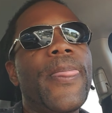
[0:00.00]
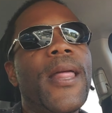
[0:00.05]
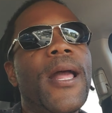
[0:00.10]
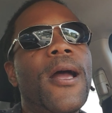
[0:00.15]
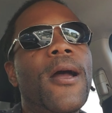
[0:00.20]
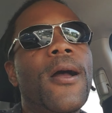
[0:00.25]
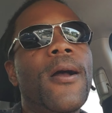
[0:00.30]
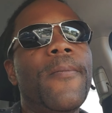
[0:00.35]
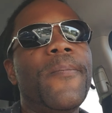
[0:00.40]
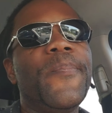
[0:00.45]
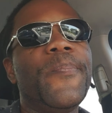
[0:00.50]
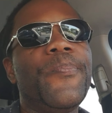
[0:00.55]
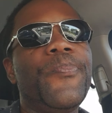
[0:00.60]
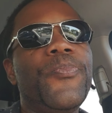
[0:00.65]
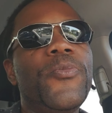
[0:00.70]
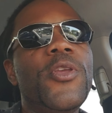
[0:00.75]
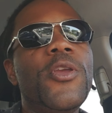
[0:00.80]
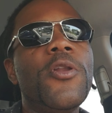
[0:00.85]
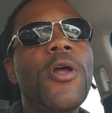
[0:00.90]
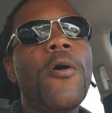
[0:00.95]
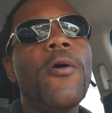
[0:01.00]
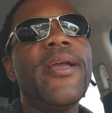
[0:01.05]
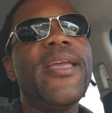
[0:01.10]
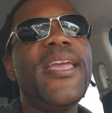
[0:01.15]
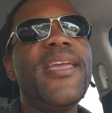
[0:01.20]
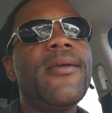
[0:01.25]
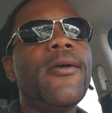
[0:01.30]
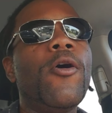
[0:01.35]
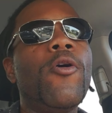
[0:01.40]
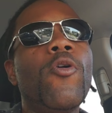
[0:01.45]
um, you know,
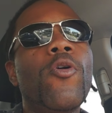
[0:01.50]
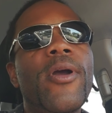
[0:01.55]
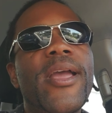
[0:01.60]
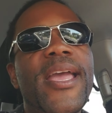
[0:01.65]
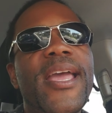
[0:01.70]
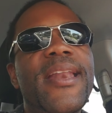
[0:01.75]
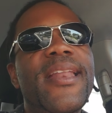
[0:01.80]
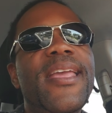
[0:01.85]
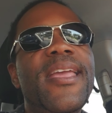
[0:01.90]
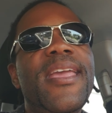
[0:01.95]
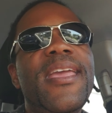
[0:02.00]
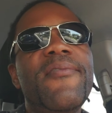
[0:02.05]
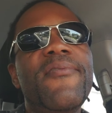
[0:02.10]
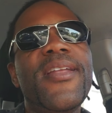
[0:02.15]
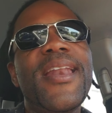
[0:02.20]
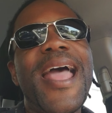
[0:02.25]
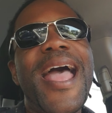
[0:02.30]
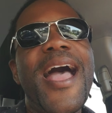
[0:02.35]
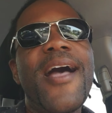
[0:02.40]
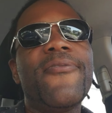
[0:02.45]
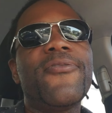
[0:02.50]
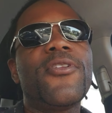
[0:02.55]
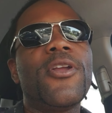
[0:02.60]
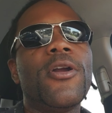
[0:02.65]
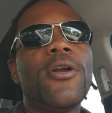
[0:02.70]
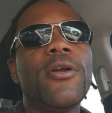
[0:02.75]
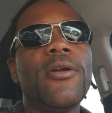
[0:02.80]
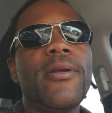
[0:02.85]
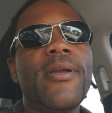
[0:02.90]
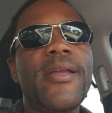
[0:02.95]
oh, and even
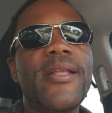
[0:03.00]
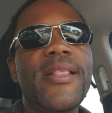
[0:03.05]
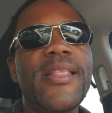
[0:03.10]
after